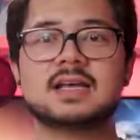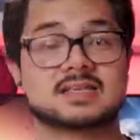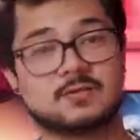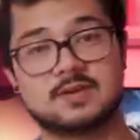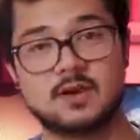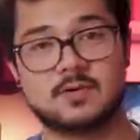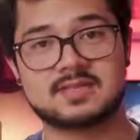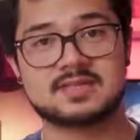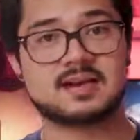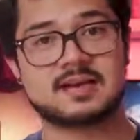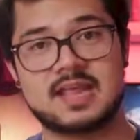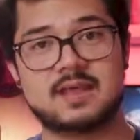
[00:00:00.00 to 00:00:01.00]
so we know it's
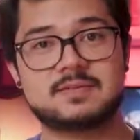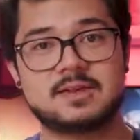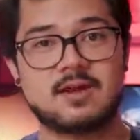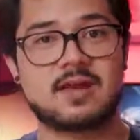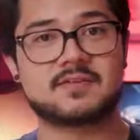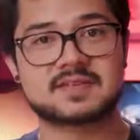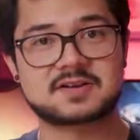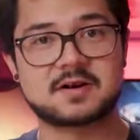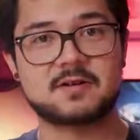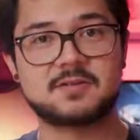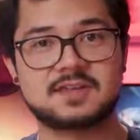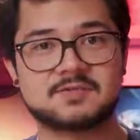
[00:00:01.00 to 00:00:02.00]
not an AMD graphics
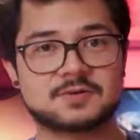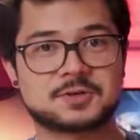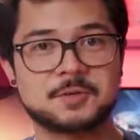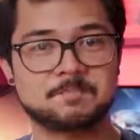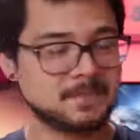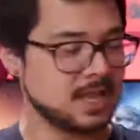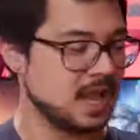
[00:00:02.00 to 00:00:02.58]
card, that's for sure.